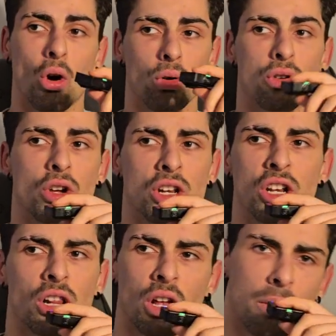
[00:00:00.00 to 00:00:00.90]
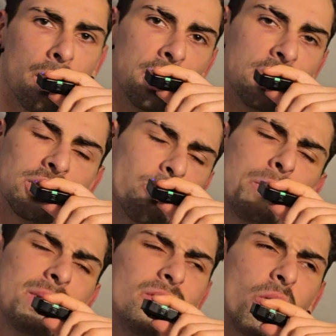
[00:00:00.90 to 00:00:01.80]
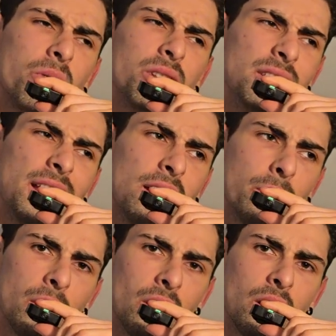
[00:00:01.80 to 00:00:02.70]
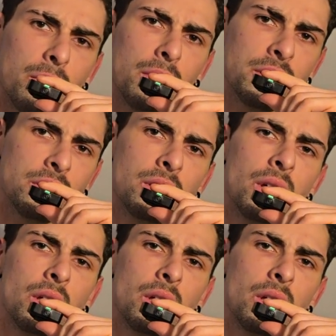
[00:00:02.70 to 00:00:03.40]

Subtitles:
oh, you need a lot of money, because women don't really care about a lot of money